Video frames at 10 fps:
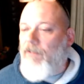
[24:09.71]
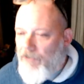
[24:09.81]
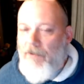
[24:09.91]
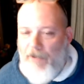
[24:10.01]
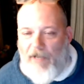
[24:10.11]

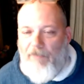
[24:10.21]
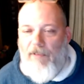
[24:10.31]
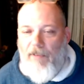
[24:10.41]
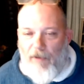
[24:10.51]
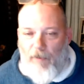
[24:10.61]
make sure that
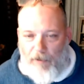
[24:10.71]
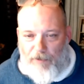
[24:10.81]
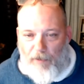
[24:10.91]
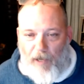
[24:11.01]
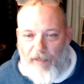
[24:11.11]
everything
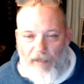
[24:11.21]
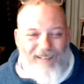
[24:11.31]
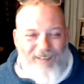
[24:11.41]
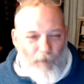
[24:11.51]
works right,